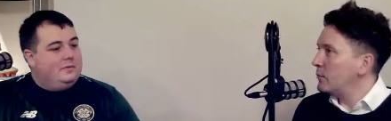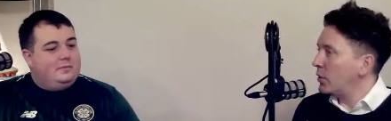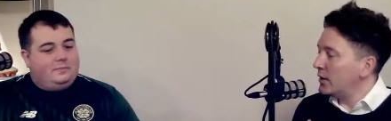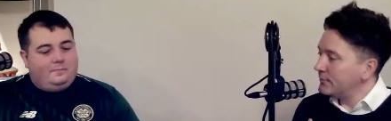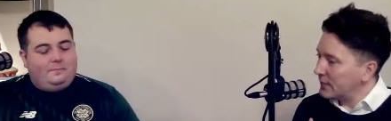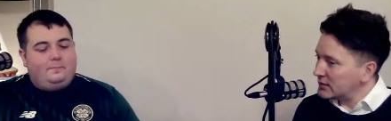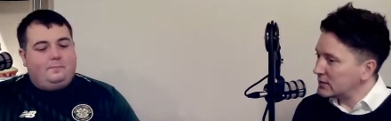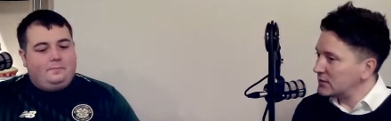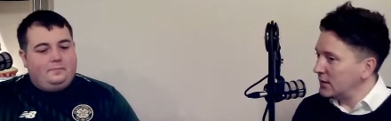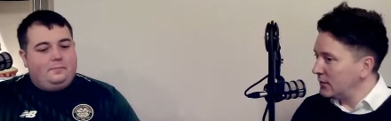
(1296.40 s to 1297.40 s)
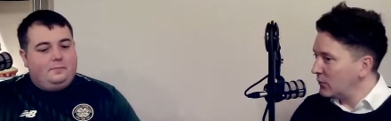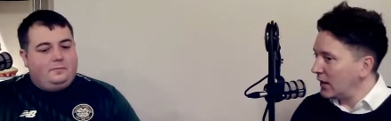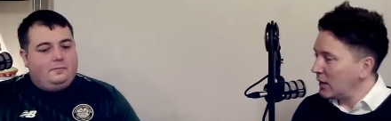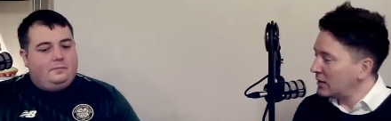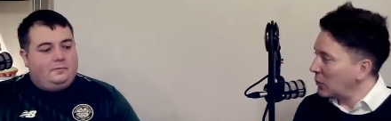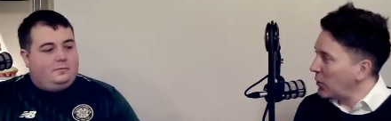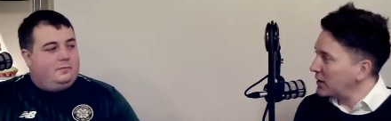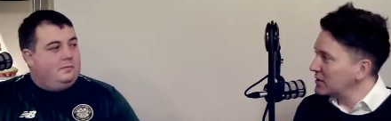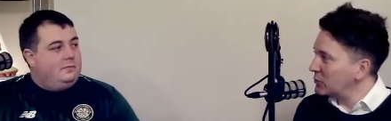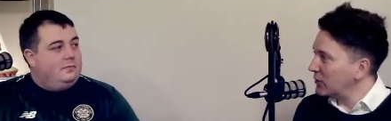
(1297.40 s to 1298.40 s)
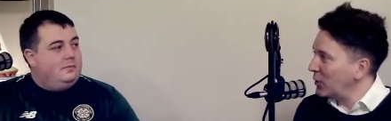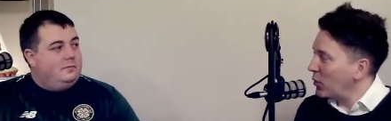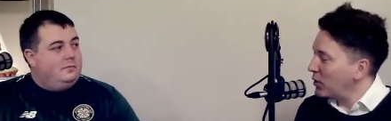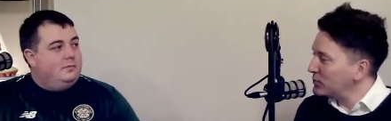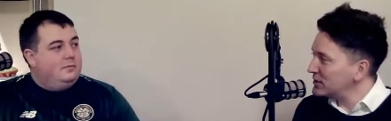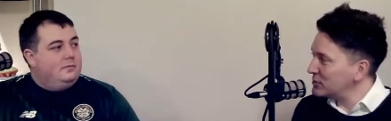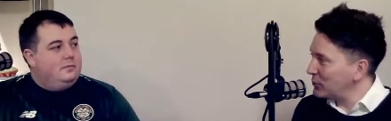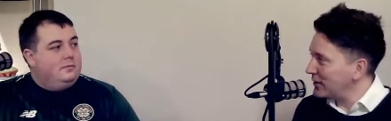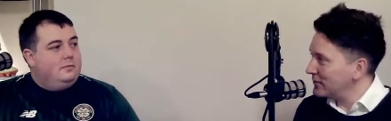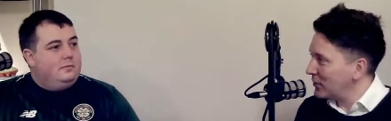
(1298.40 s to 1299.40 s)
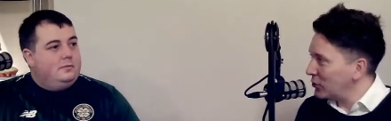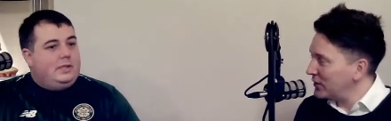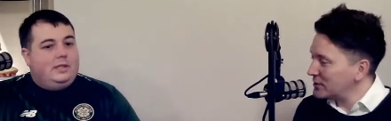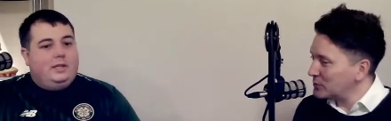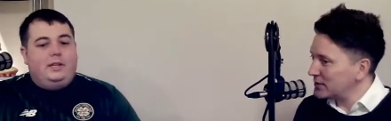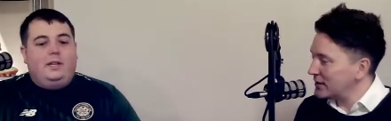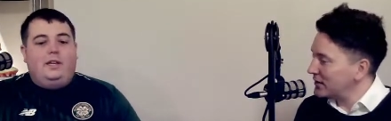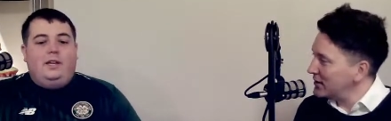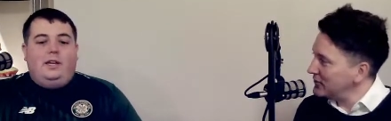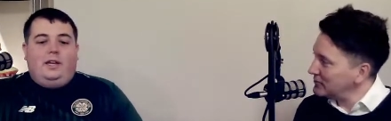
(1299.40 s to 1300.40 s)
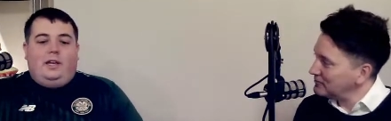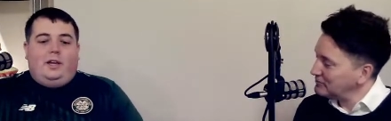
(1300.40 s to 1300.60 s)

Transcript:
Speaker 1: but as I say, he had a part to play. What was his part on this particular evening?